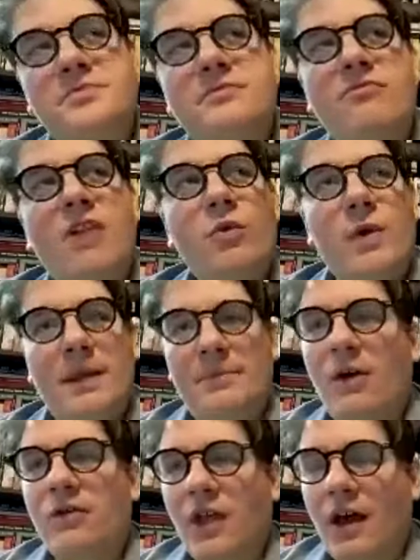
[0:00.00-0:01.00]
we
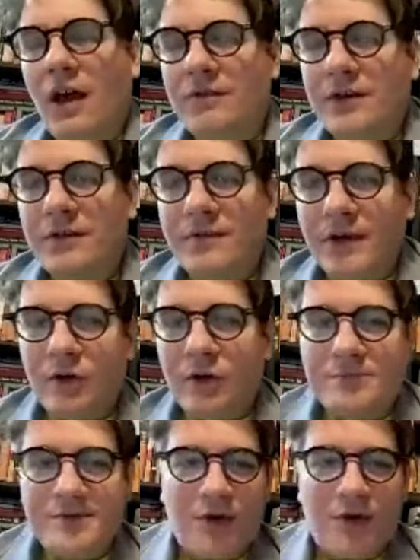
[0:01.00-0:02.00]
both loved
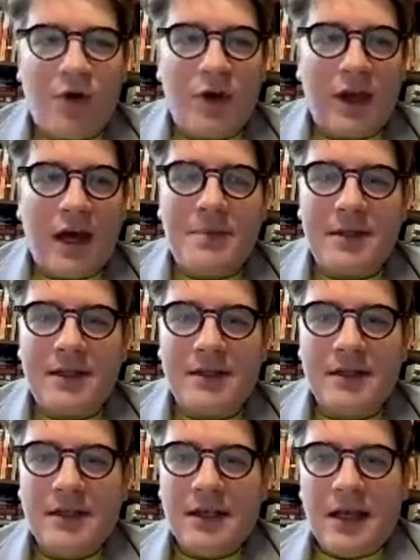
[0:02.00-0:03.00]
films growing up and
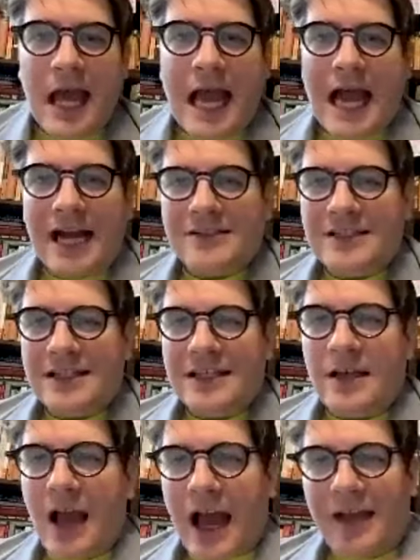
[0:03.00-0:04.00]

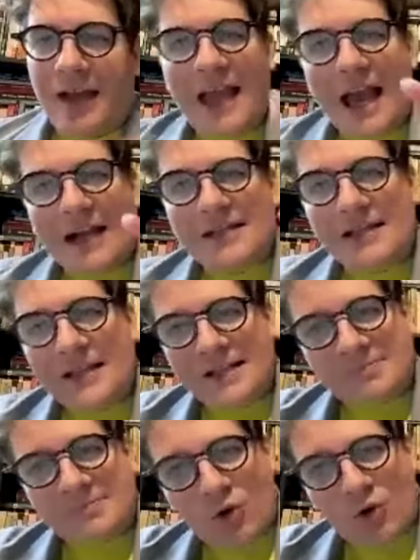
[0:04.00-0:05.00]
acting. I think acting
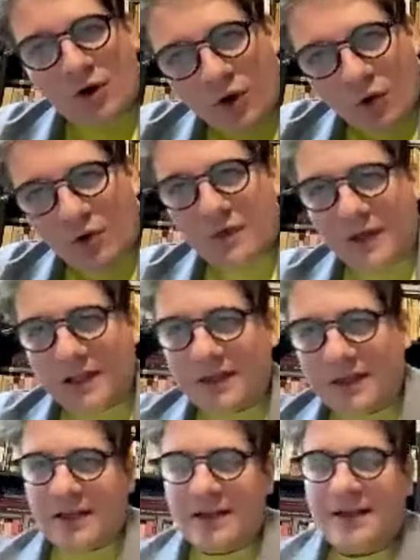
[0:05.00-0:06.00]
is more your thing
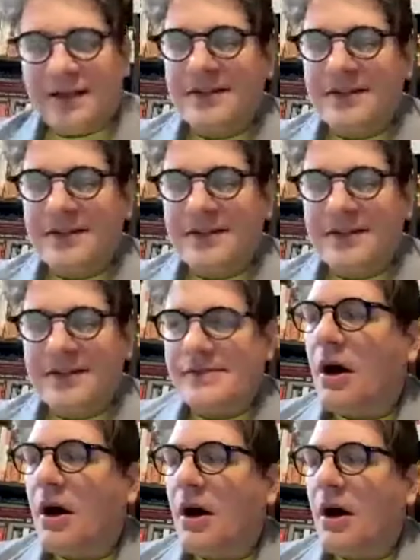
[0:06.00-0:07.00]
than it is
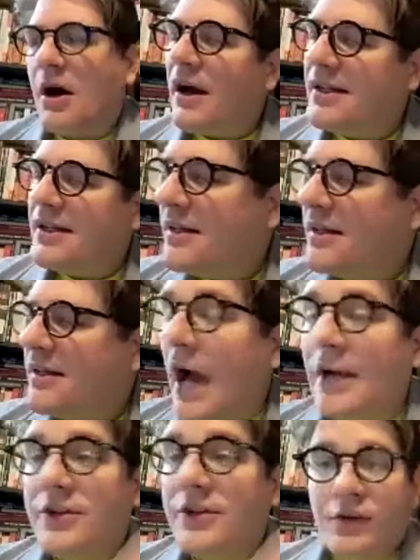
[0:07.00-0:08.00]
mine. I do
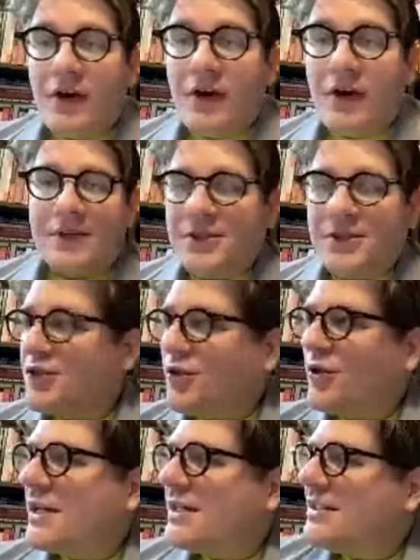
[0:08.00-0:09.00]
very much enjoy
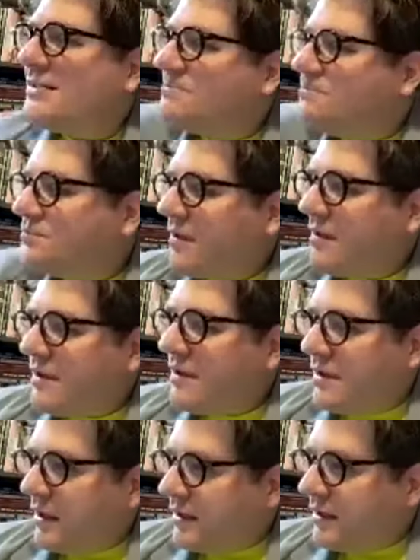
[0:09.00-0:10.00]
it.
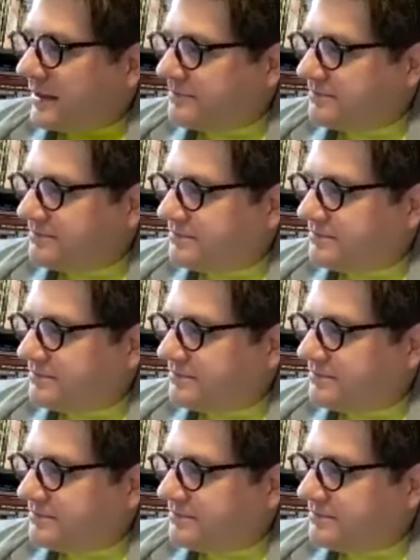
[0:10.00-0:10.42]
Um,